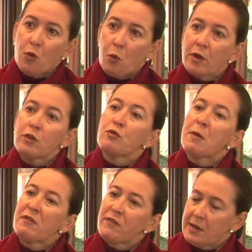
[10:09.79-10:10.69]
What are the
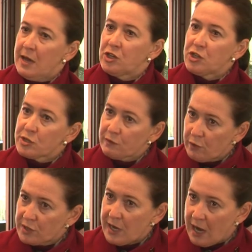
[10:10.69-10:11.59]
ramifications of
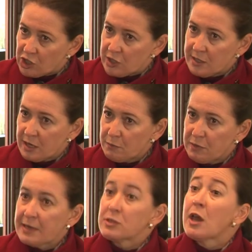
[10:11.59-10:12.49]
what's actually taken
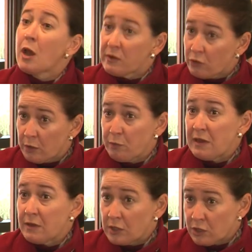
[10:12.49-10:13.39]
place? And we've got to bear
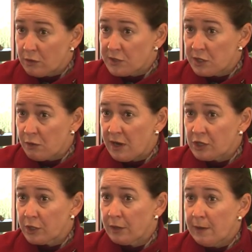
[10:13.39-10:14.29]
that into
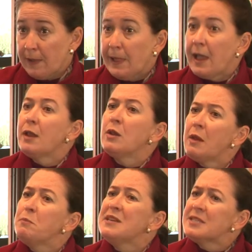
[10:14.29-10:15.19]
consideration.
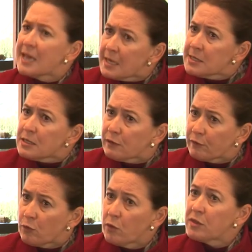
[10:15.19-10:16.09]
And be
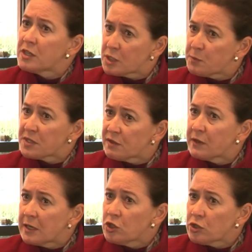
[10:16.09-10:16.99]
sensitive with the
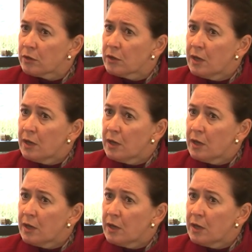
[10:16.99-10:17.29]
specific issue.